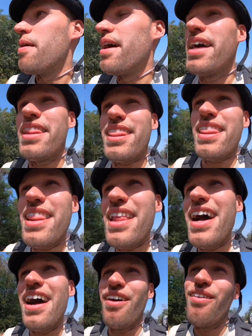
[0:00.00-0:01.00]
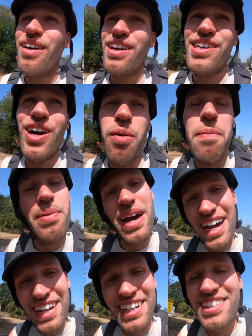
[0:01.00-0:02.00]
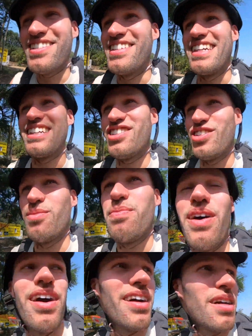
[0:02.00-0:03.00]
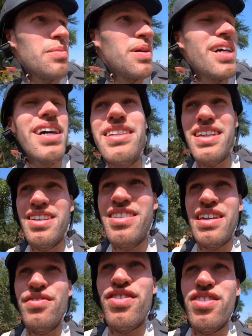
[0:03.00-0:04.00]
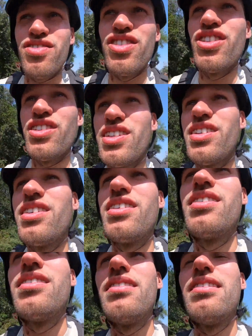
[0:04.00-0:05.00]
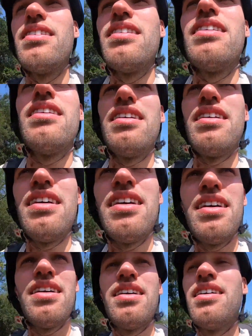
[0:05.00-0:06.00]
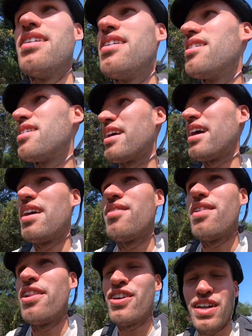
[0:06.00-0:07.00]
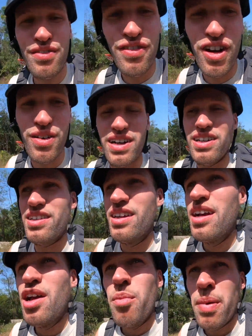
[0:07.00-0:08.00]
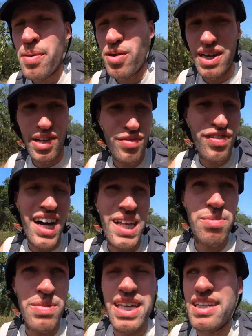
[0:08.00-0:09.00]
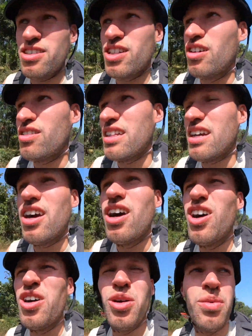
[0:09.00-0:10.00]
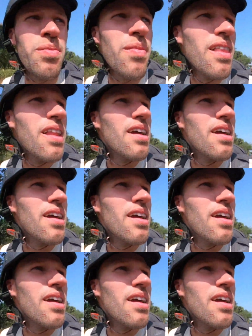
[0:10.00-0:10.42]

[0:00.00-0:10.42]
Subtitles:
And now go back to the national park, but in a different route. Yeah, looking forward. People invited me to go to their home,